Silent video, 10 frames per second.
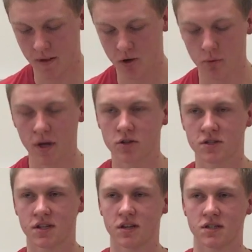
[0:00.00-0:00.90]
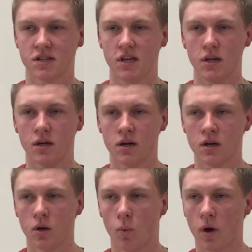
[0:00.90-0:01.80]
It'll be interesting to see
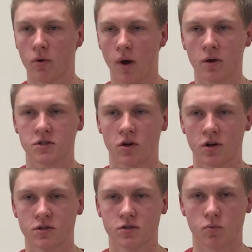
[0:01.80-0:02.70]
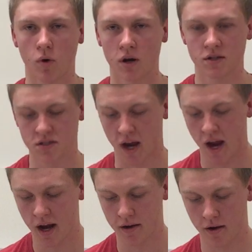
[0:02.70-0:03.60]
what routes Ertz runs
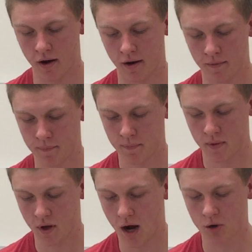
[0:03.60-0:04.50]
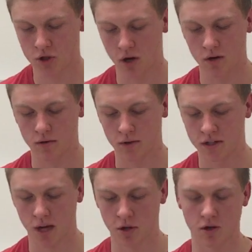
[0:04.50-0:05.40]
and how Chung
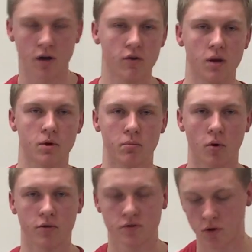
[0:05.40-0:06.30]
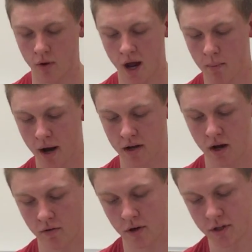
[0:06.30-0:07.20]
is able to cover him in both zone and man
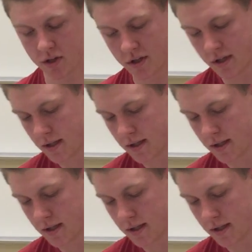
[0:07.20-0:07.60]
coverage.